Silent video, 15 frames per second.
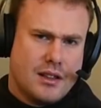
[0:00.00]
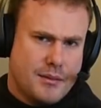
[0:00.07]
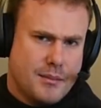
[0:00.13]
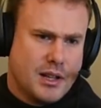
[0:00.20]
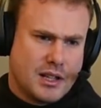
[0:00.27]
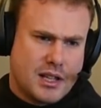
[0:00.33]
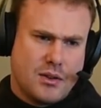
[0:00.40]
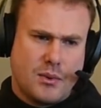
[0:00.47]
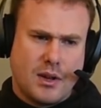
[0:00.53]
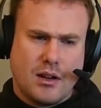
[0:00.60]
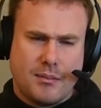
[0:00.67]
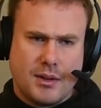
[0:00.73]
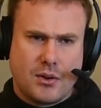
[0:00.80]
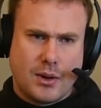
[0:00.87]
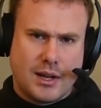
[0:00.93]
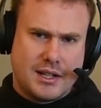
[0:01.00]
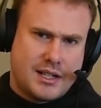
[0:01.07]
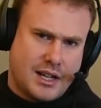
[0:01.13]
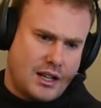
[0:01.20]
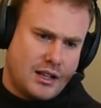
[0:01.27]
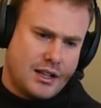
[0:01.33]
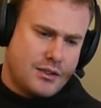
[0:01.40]
The Milky Way will be quite
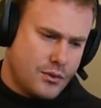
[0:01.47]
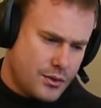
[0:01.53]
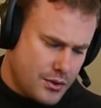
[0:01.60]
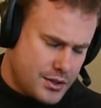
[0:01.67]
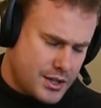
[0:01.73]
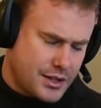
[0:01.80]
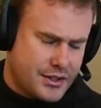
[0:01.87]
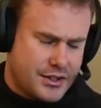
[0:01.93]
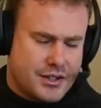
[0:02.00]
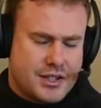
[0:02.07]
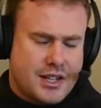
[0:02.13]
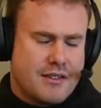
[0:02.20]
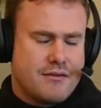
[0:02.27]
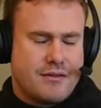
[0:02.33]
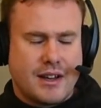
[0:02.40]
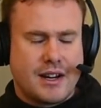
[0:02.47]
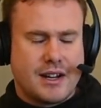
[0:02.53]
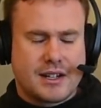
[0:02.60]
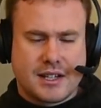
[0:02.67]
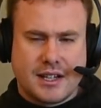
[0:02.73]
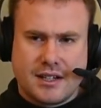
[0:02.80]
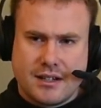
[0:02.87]
dull. I know you Southerners get very
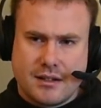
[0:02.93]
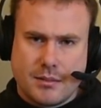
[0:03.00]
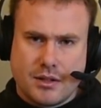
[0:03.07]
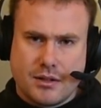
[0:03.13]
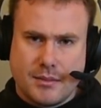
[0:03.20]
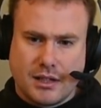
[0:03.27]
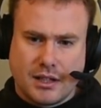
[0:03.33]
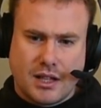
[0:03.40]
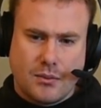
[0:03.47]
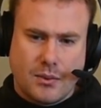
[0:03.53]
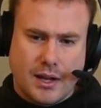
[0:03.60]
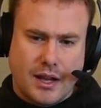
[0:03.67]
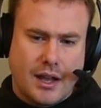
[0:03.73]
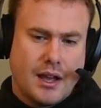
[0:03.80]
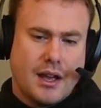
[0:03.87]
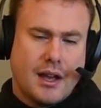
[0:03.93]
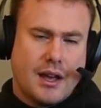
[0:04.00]
excited about the Milky Way.